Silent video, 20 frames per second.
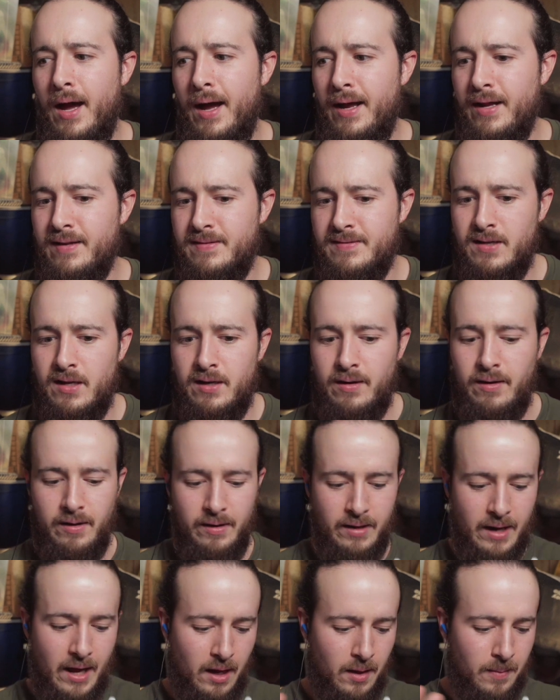It's not
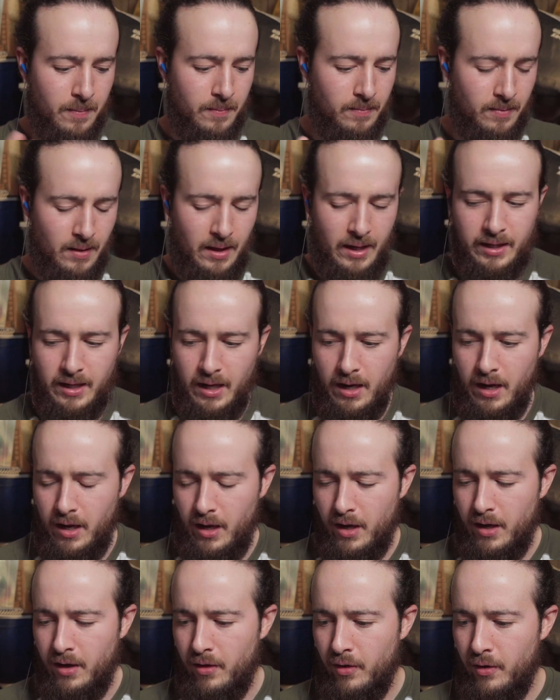
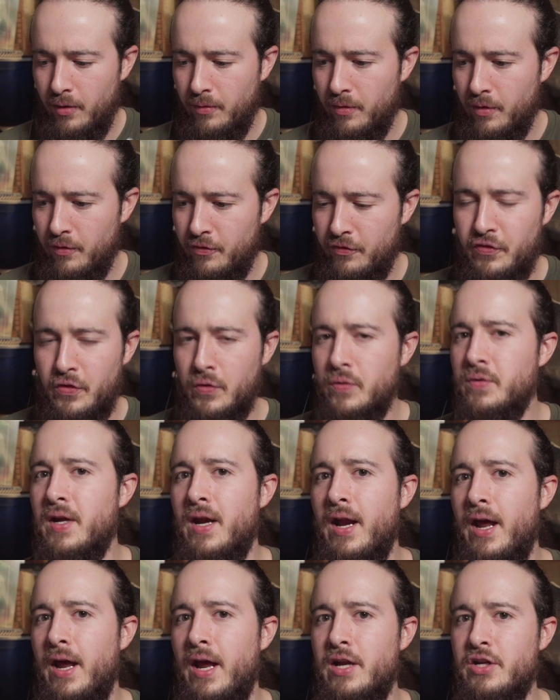a food
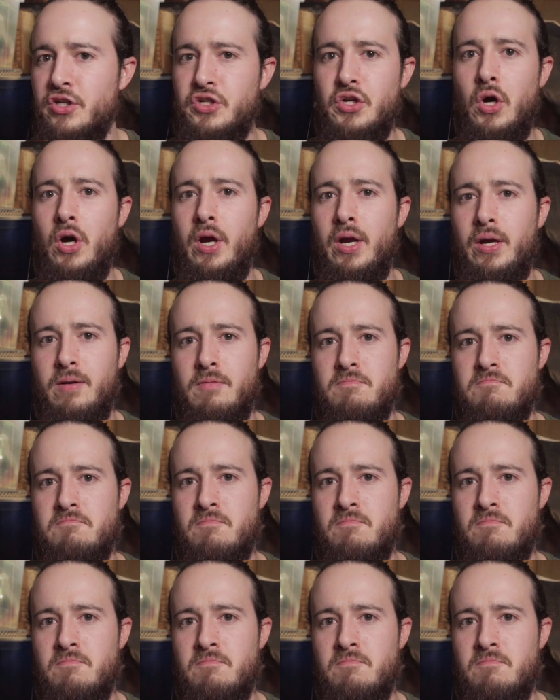that I enjoy